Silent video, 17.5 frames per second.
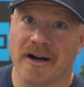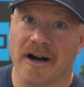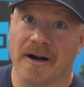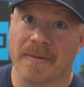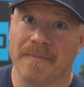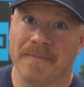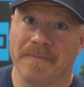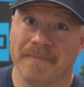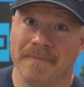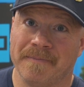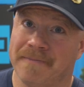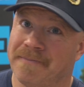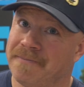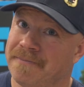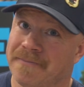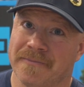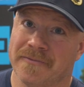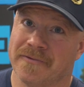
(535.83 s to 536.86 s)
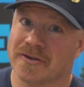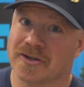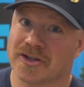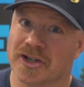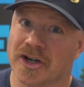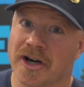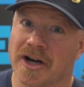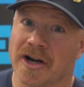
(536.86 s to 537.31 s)
Carb for
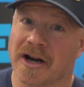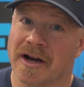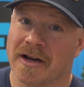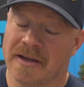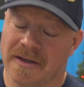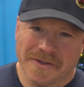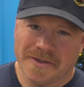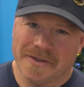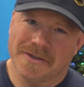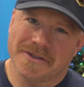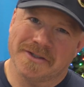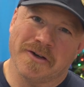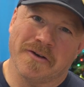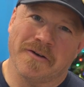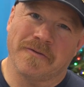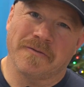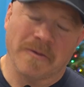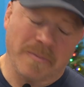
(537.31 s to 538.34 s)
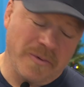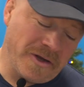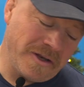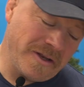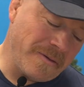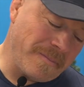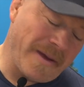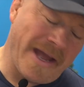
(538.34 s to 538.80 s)
sure. So for
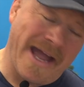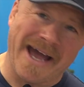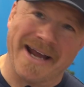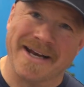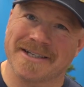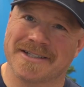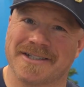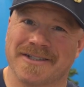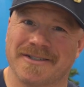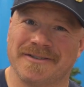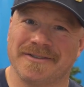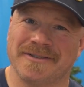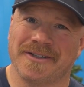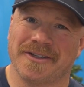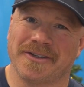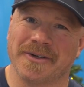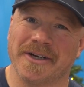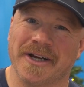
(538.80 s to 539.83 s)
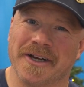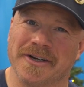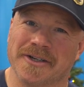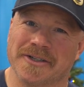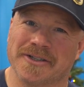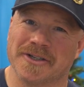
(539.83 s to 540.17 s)
putting the baddest 300